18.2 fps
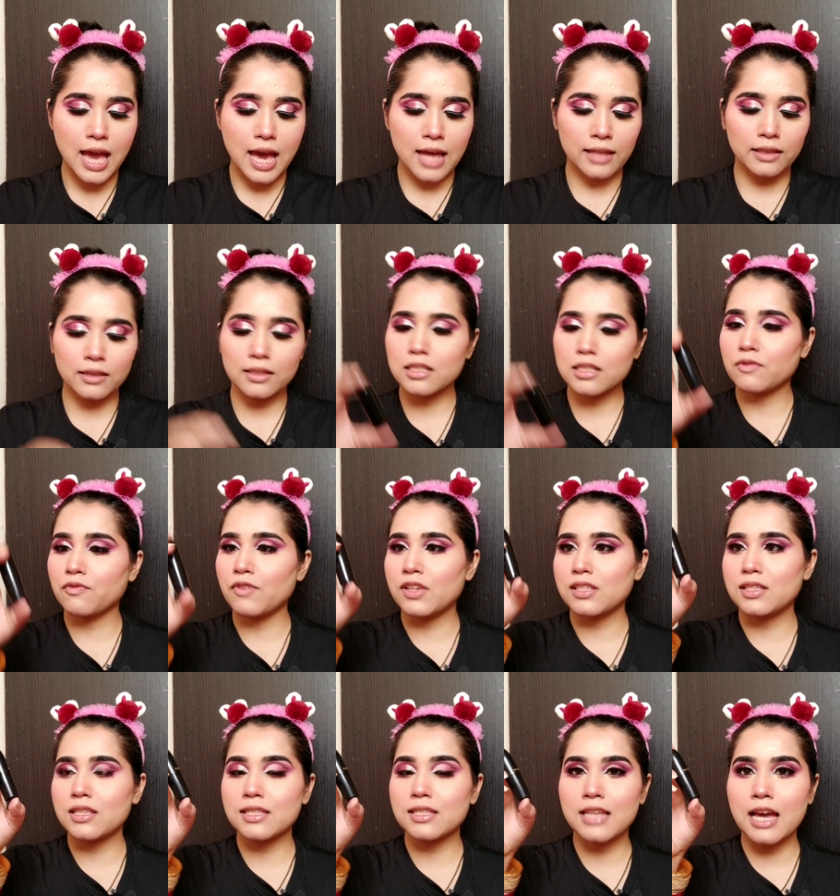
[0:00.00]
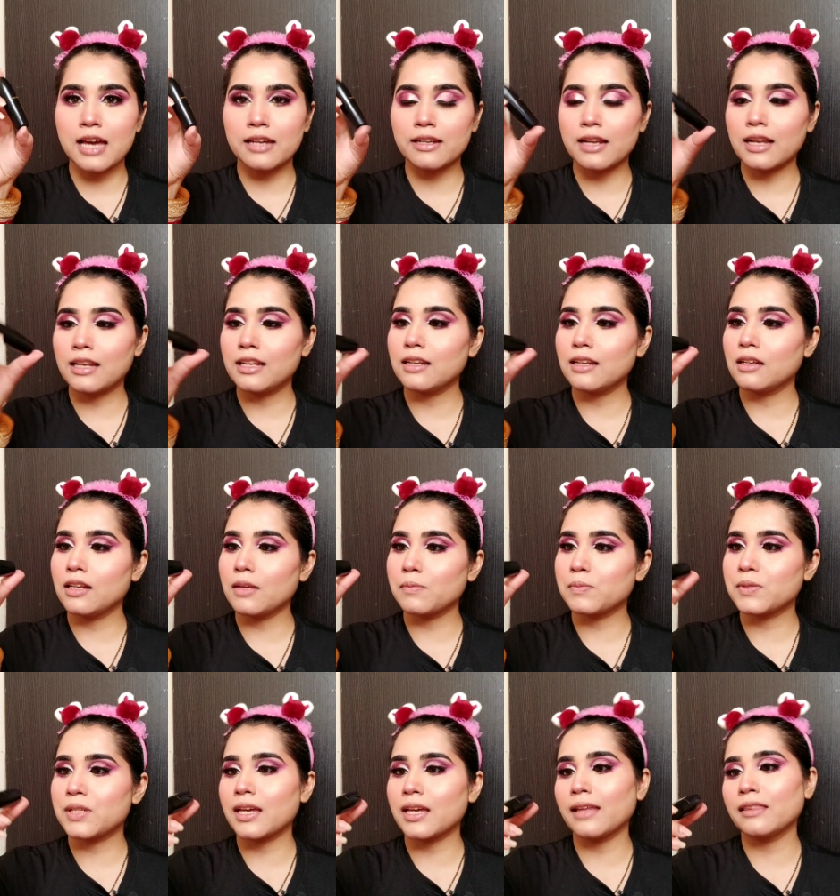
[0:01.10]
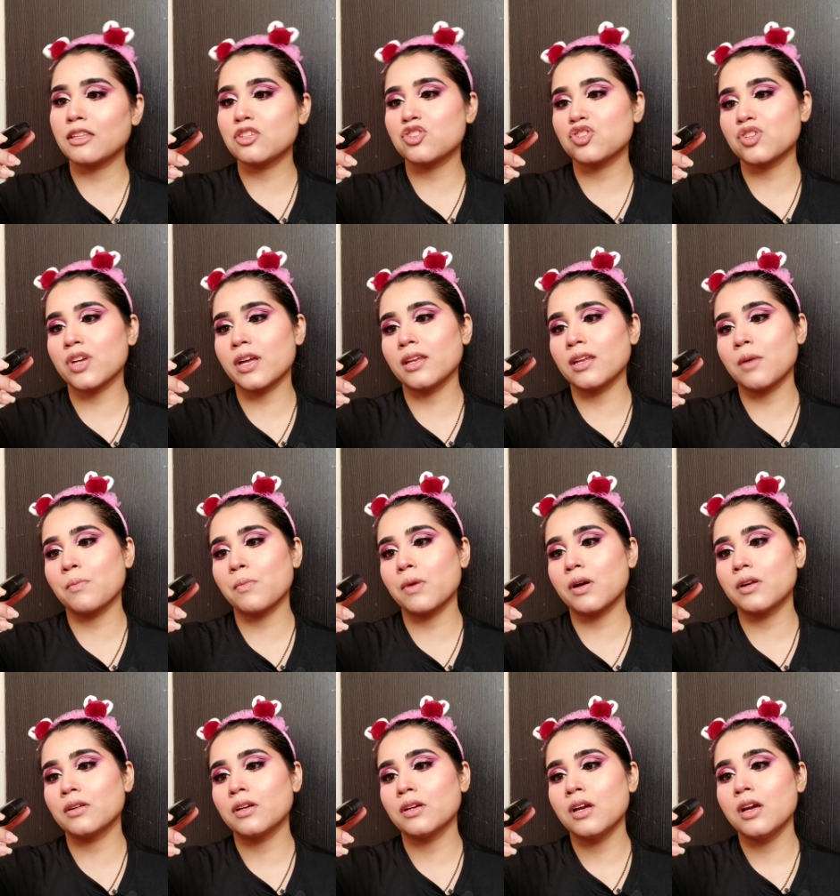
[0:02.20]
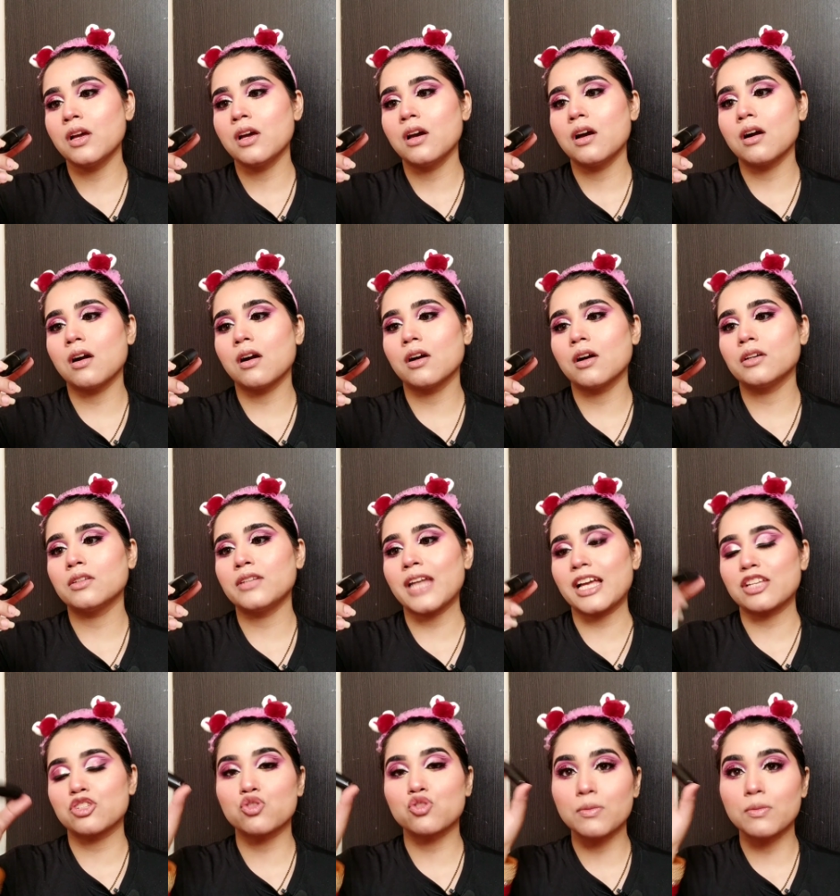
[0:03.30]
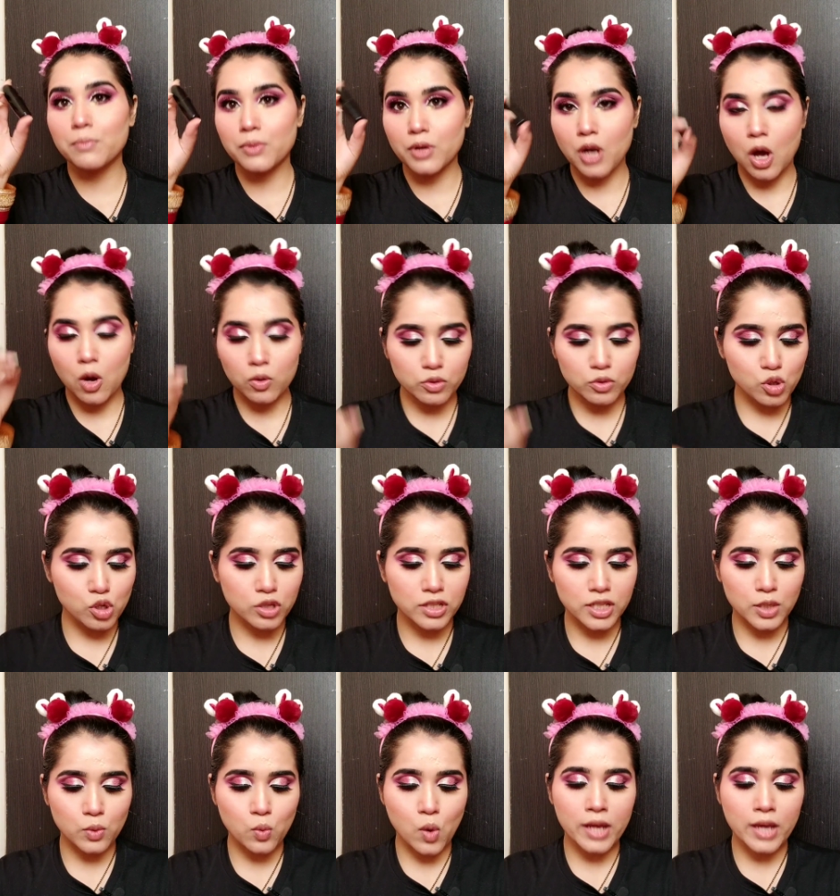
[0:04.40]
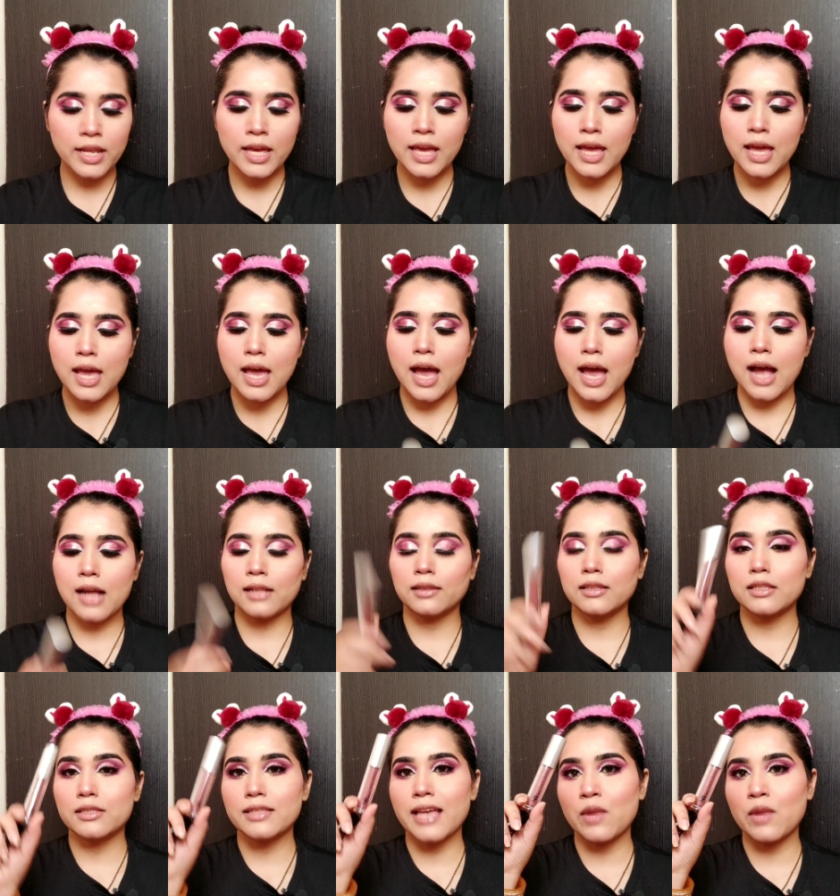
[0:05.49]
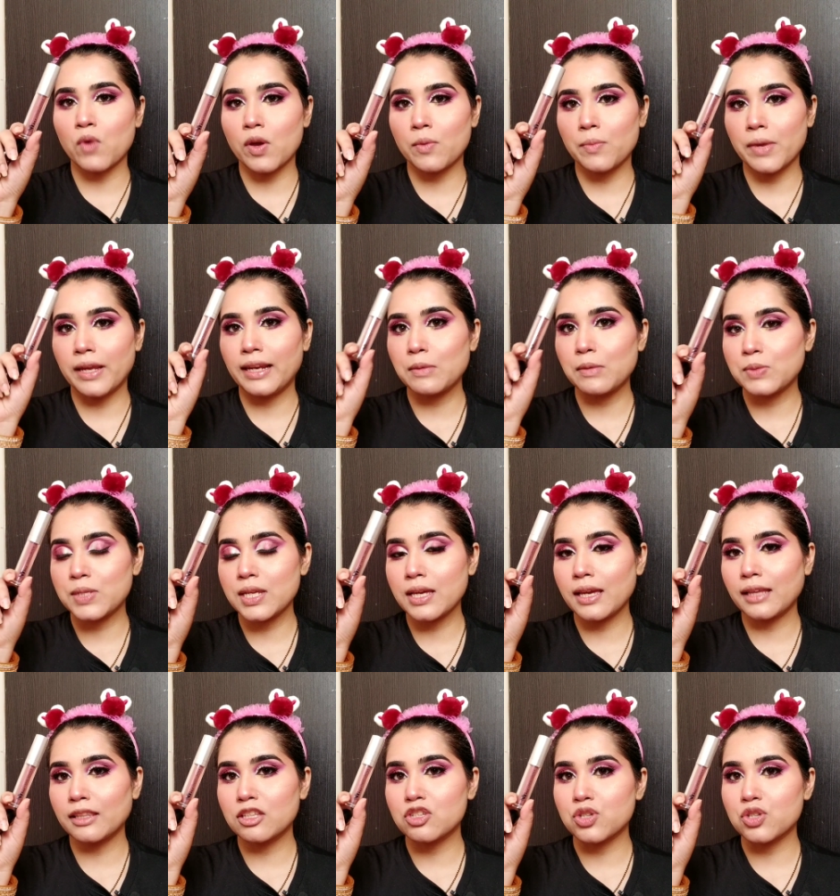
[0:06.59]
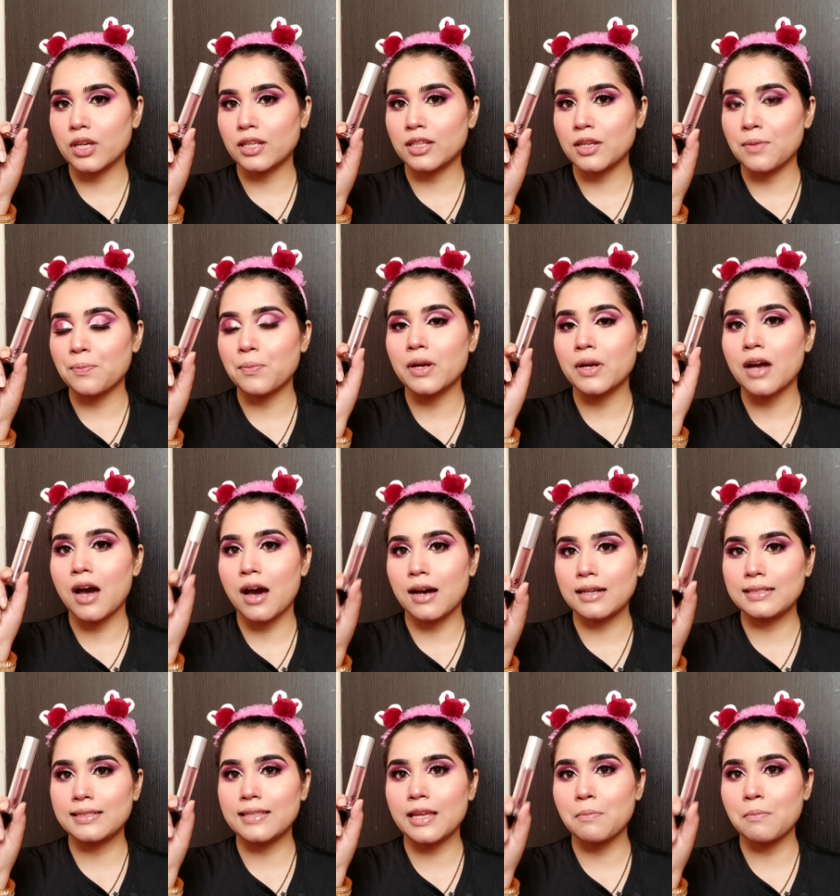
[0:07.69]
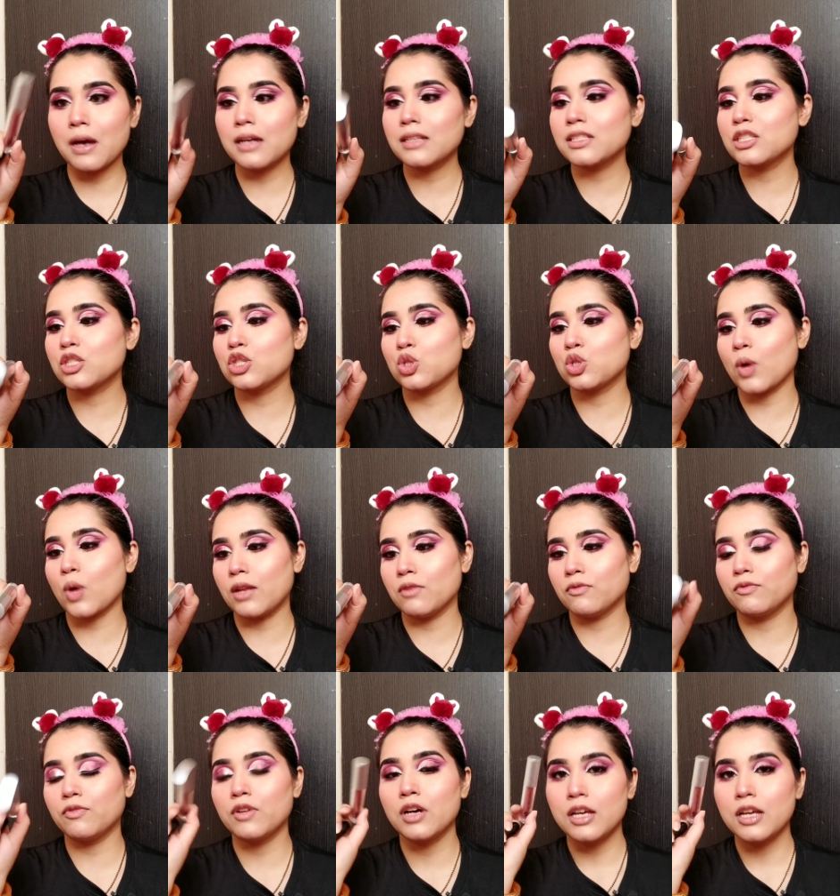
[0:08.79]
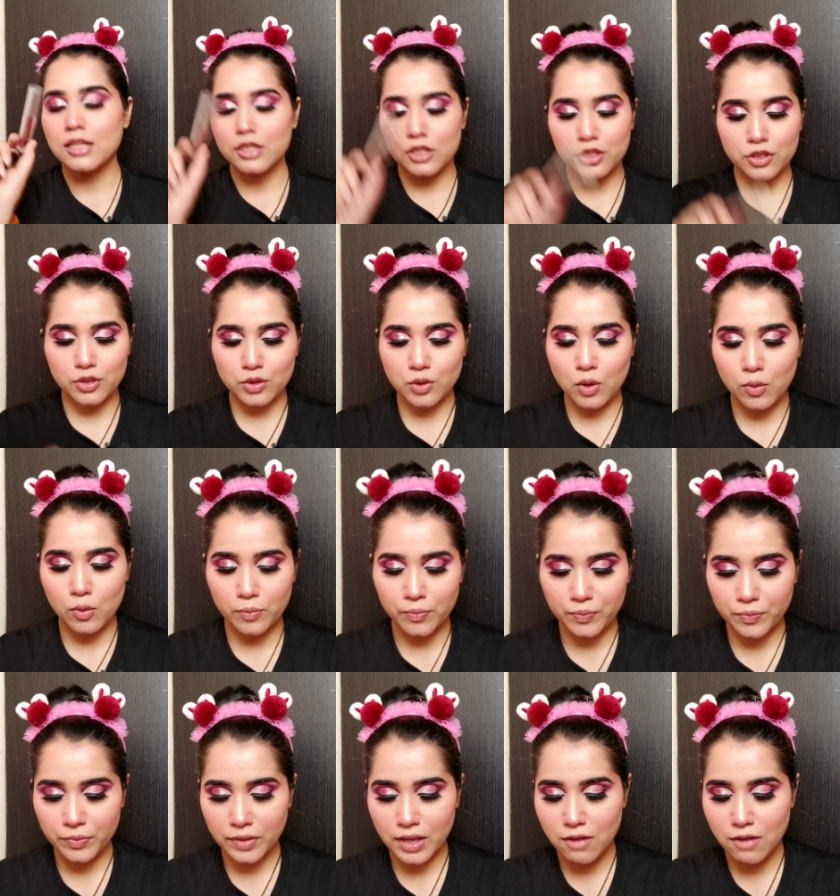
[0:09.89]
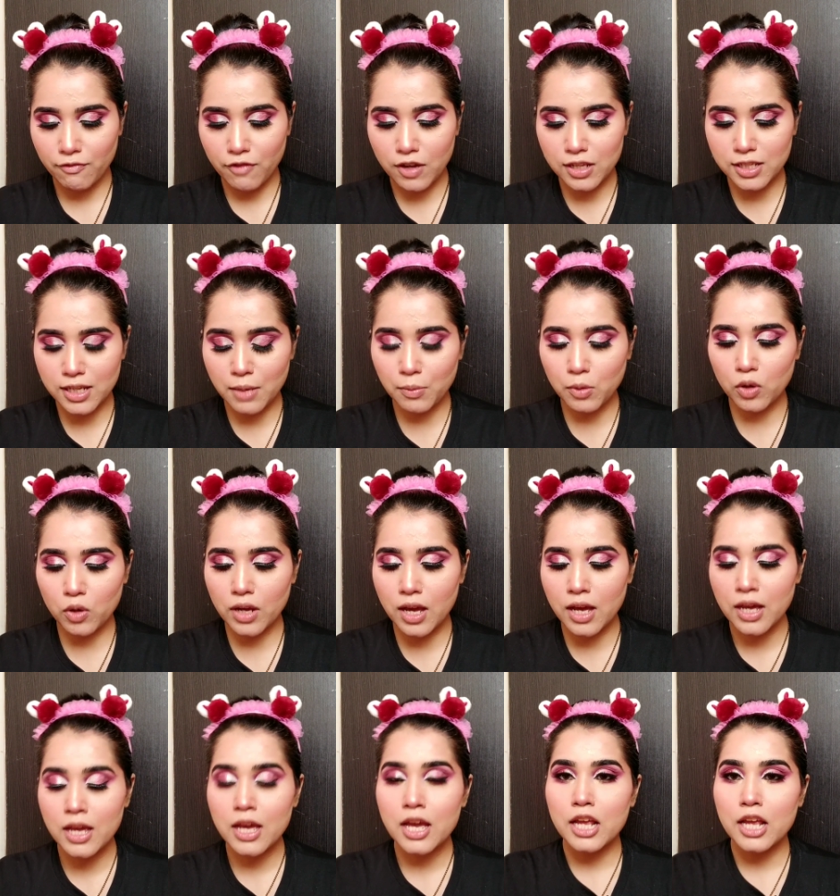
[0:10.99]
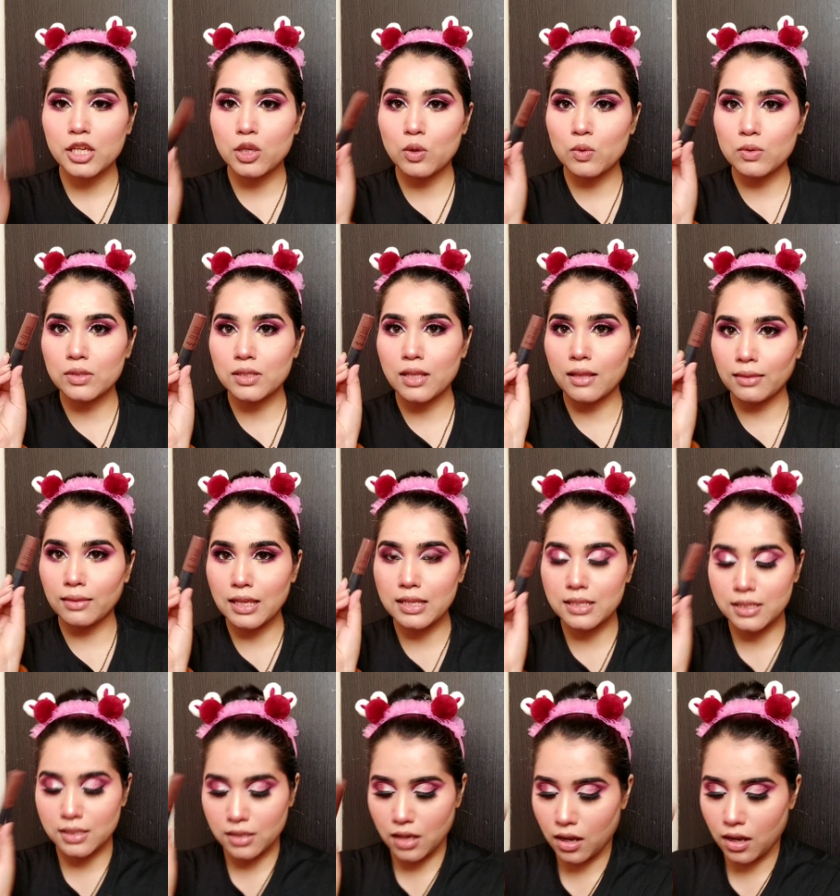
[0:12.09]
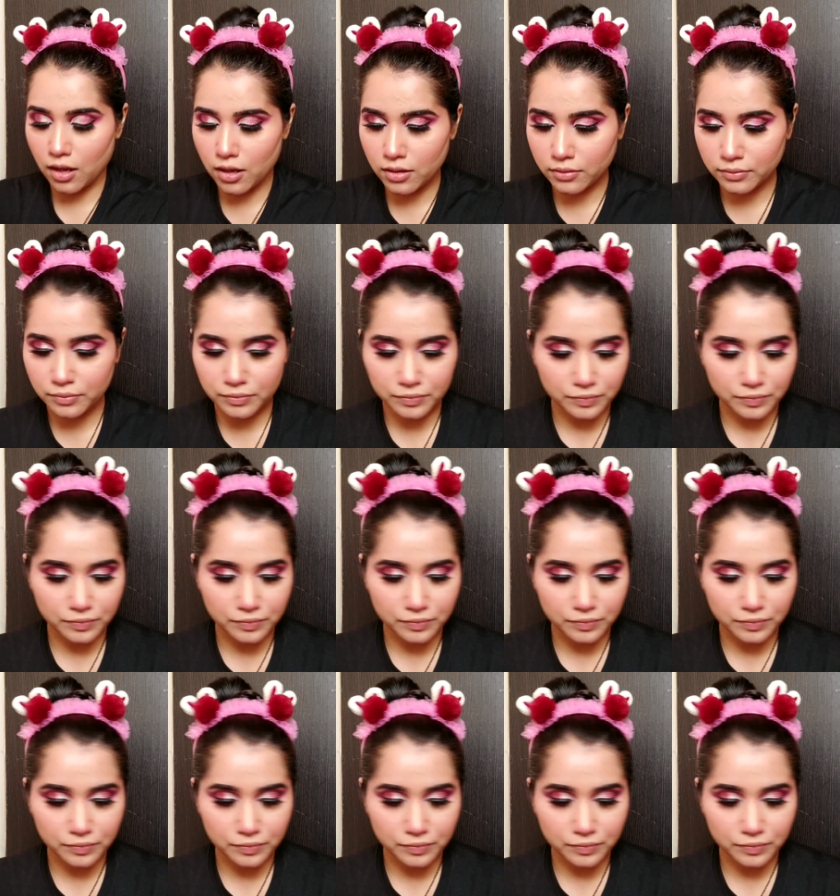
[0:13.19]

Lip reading: and this Faces Scandal lipstick in the shade number Natural Brown 21, and this NYB lipstick in the shade number Hugs and Mugs 12. So first I'm gonna use this color.